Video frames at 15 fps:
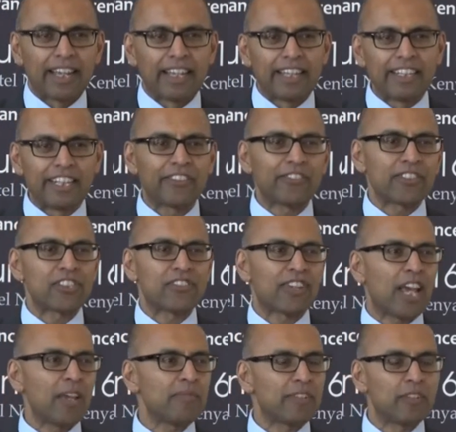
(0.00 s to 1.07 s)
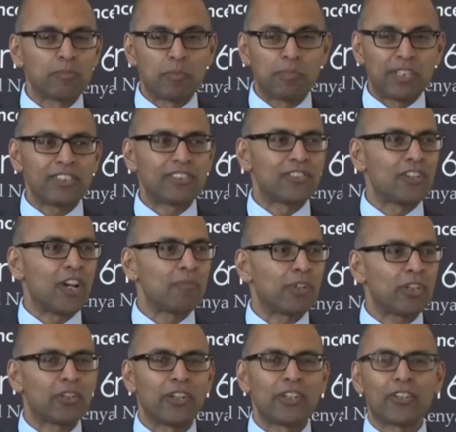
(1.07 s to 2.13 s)
In the interest of time, you'll be pleased to know I'm
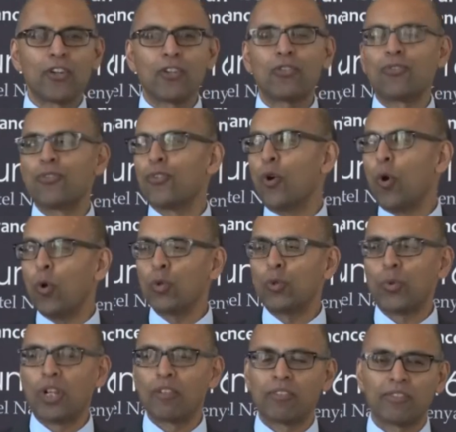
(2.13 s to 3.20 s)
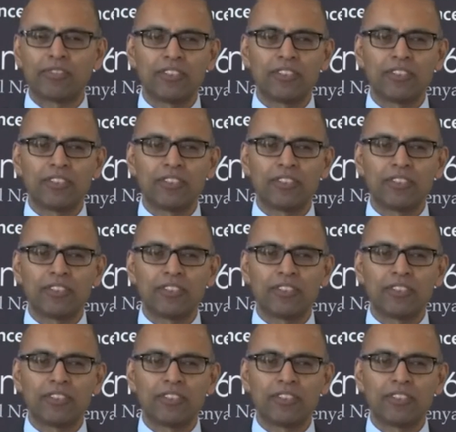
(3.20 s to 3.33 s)
not going to go through all 12 of